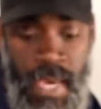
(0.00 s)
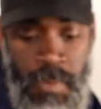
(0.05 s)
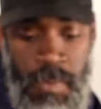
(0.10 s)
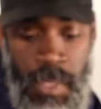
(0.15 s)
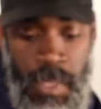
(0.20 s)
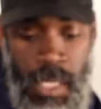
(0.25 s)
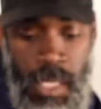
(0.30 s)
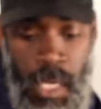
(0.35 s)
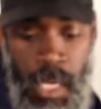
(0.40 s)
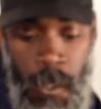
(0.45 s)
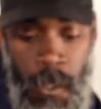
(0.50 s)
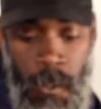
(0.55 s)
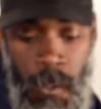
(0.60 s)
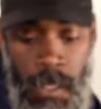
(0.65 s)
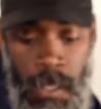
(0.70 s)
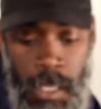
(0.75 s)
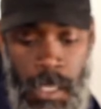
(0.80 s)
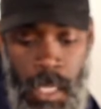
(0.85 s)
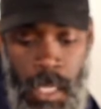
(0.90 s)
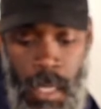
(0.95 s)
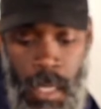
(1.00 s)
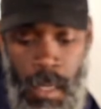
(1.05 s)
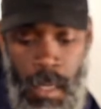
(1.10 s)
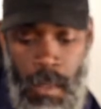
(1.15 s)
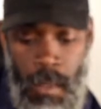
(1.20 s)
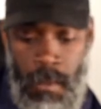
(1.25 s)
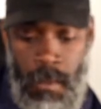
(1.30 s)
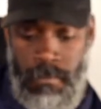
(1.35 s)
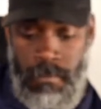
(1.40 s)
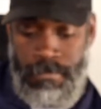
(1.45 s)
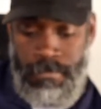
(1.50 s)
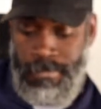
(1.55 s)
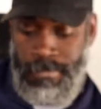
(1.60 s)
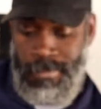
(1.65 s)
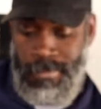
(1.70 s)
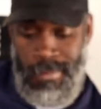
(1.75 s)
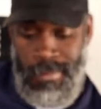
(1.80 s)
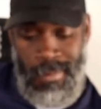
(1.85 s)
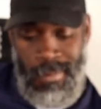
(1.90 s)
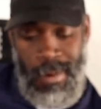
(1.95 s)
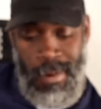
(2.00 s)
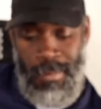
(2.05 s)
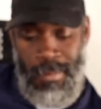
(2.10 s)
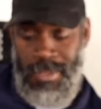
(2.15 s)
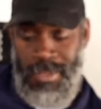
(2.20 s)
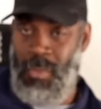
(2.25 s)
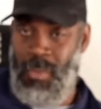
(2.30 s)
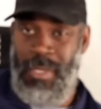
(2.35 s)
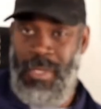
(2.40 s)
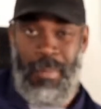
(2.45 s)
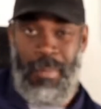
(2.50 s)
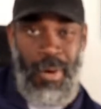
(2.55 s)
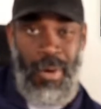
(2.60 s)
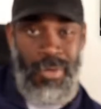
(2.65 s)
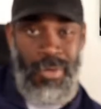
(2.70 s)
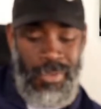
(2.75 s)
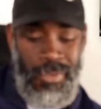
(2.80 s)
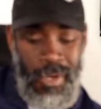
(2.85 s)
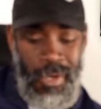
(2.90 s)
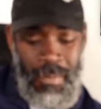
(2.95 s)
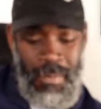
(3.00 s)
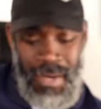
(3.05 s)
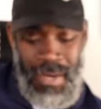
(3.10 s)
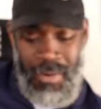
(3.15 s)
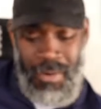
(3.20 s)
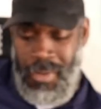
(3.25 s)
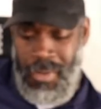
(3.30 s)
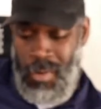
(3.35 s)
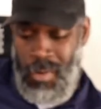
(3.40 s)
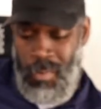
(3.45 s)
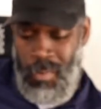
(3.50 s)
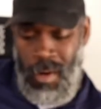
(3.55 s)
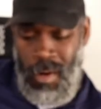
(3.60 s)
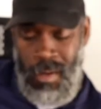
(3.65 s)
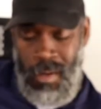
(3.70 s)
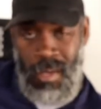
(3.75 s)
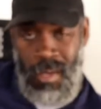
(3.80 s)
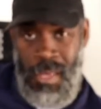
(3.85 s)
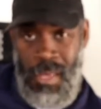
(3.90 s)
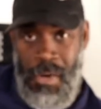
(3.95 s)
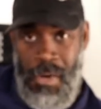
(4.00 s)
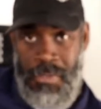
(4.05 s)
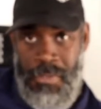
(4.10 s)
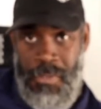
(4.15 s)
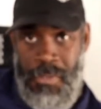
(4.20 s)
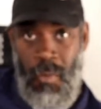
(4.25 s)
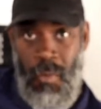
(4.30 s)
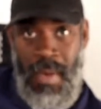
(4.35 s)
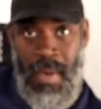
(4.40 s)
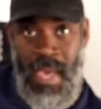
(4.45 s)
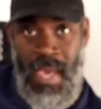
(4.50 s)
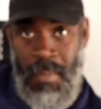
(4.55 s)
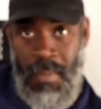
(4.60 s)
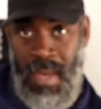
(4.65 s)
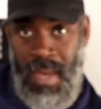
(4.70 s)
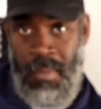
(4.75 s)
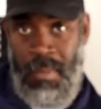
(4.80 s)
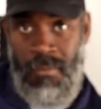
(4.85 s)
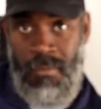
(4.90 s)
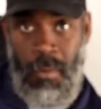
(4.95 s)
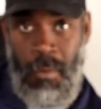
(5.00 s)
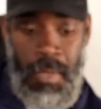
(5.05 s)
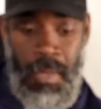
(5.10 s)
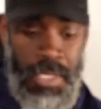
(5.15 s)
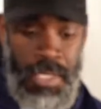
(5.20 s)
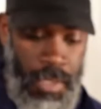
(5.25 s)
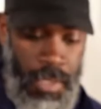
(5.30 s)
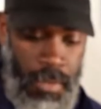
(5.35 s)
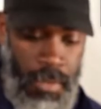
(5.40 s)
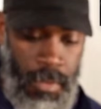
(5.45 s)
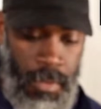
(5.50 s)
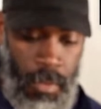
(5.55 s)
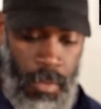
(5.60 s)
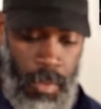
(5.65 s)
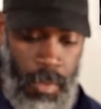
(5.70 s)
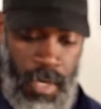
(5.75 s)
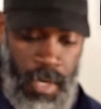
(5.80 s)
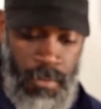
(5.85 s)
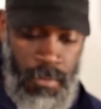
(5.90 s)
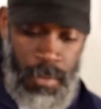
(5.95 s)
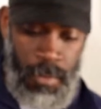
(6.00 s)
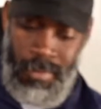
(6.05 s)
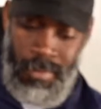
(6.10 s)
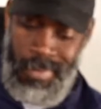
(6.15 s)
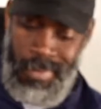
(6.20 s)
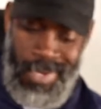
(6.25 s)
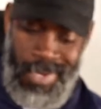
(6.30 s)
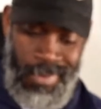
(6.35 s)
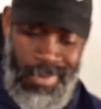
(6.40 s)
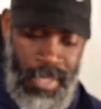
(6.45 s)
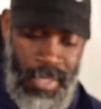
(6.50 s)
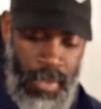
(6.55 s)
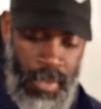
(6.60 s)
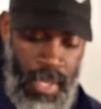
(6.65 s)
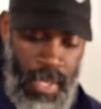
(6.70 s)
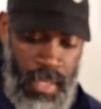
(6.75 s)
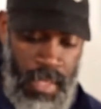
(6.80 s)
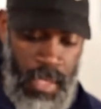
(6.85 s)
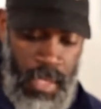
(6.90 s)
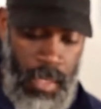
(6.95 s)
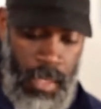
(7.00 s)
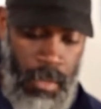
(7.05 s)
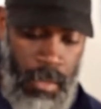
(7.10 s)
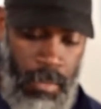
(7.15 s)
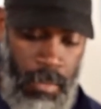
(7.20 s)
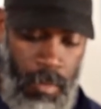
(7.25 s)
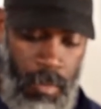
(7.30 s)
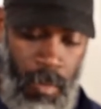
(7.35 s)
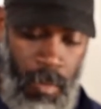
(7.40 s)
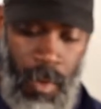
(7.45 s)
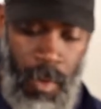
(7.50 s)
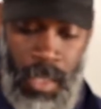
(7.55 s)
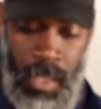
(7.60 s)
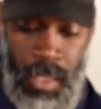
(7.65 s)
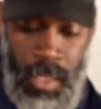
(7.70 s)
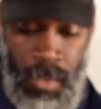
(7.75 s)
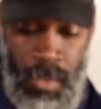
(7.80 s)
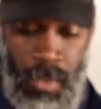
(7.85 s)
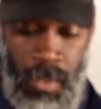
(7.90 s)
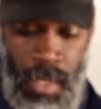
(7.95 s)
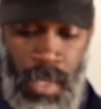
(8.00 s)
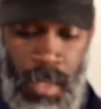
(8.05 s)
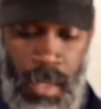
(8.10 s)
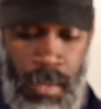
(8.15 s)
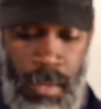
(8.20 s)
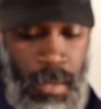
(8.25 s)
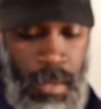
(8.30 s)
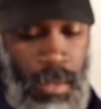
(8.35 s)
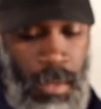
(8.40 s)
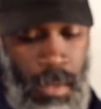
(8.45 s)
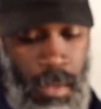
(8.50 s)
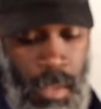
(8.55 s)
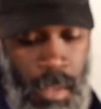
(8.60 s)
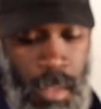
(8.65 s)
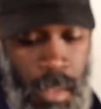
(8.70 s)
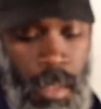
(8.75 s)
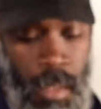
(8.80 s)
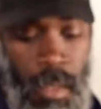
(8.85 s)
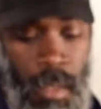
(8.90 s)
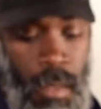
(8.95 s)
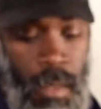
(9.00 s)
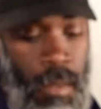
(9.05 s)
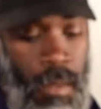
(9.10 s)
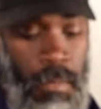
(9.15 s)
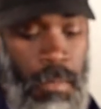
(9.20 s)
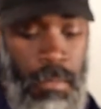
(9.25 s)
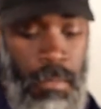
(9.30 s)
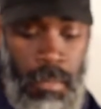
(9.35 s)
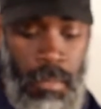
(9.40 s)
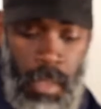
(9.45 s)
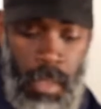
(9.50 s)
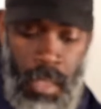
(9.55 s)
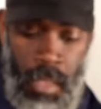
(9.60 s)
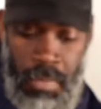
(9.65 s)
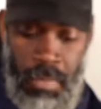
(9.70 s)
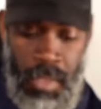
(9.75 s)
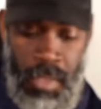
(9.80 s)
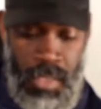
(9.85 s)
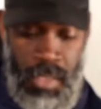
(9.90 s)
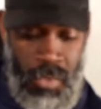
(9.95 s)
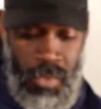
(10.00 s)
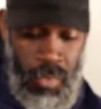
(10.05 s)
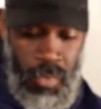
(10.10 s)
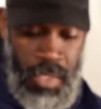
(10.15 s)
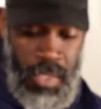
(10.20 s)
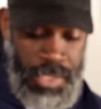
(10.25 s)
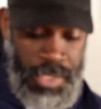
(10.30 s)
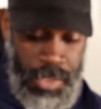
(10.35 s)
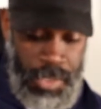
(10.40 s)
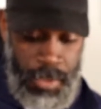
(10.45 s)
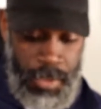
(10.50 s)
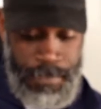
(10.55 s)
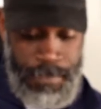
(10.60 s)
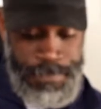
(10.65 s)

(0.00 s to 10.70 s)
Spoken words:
to be carrying. I'm assuming your personal gear might go in your ruck and your assault pack might be for missions or whatever. I don't know how they want to do that, or it could be switched.